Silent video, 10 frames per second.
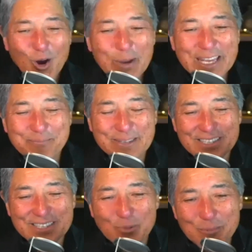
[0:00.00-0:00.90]
wait, but
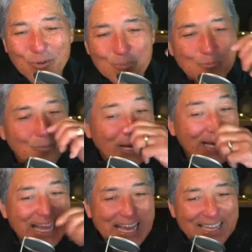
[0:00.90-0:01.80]
there's one more. I got
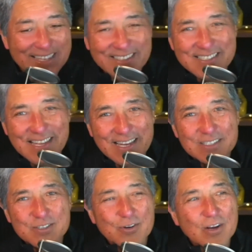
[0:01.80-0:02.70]
to add to this
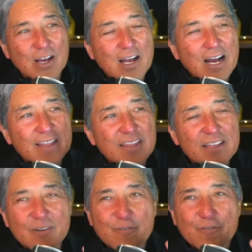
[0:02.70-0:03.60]
answer. I think
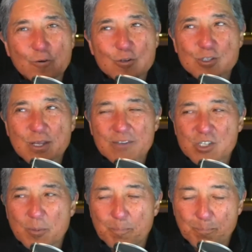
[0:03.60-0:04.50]
the first
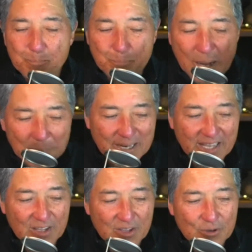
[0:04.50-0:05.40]
social
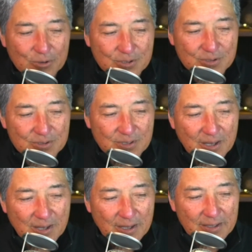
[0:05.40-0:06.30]
public use that